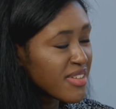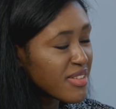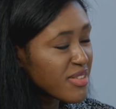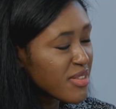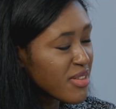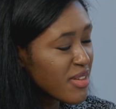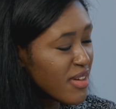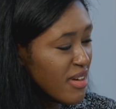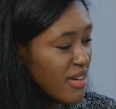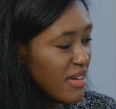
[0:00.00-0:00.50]

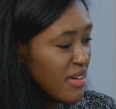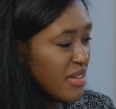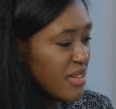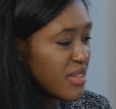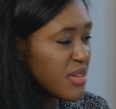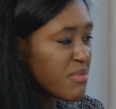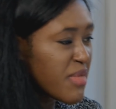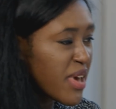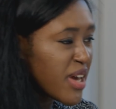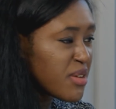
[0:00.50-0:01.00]
think
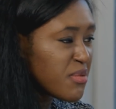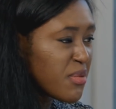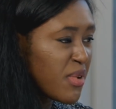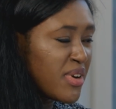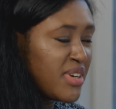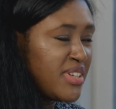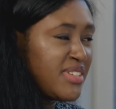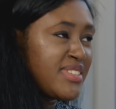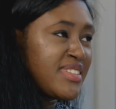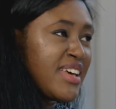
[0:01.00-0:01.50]
the main
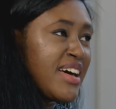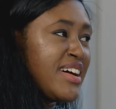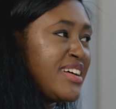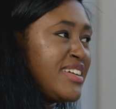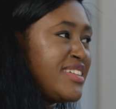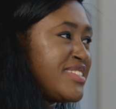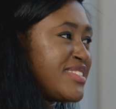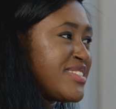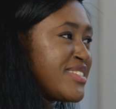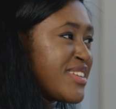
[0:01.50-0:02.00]
one is
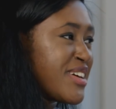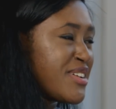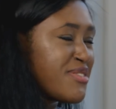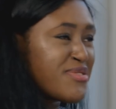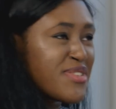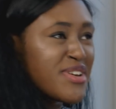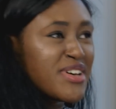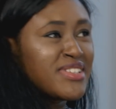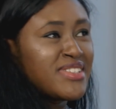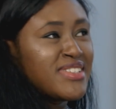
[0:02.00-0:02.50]
that
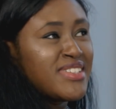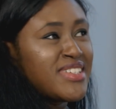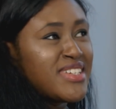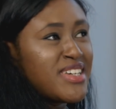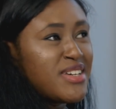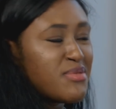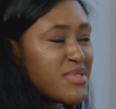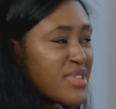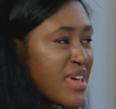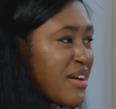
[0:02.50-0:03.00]

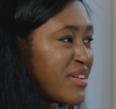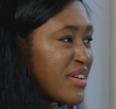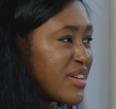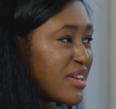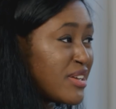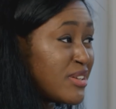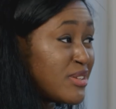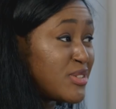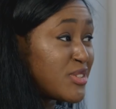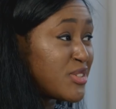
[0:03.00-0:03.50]
diversity without
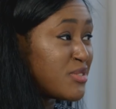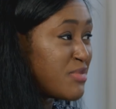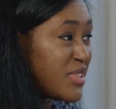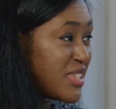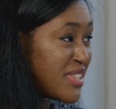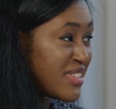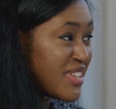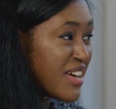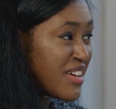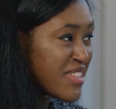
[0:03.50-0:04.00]
inclusion
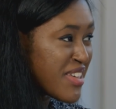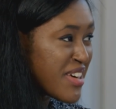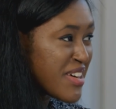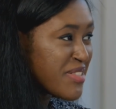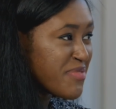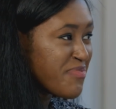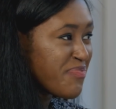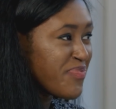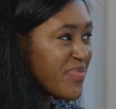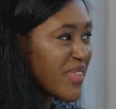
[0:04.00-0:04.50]
means
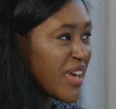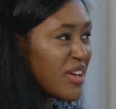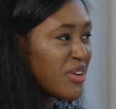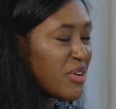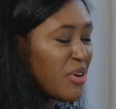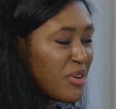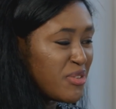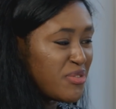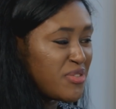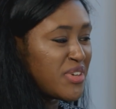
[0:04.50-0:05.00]
nothing.
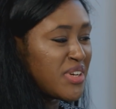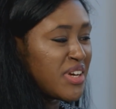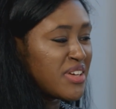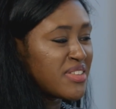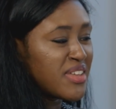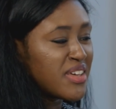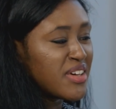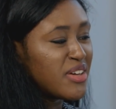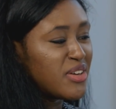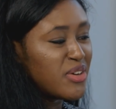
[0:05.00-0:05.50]
And often I
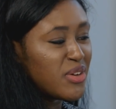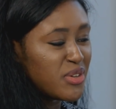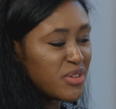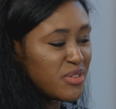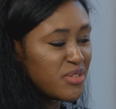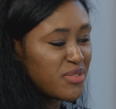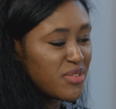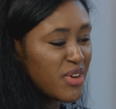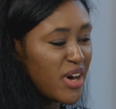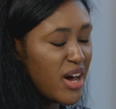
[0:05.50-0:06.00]
think a lot
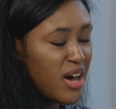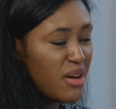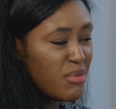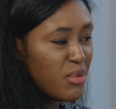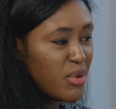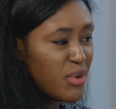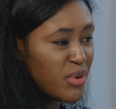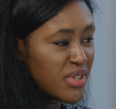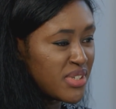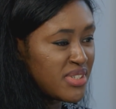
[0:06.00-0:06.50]
of
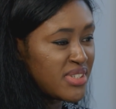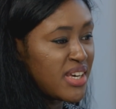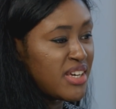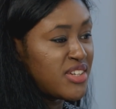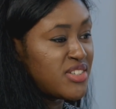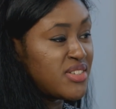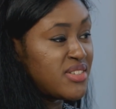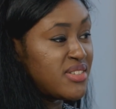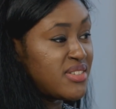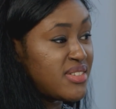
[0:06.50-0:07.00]

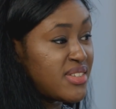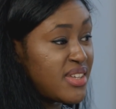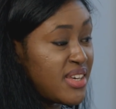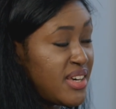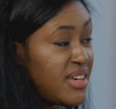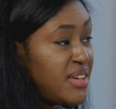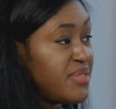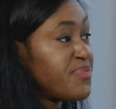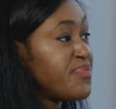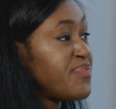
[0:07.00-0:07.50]
organisations
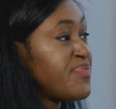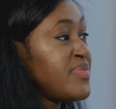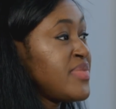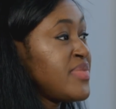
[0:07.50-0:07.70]
see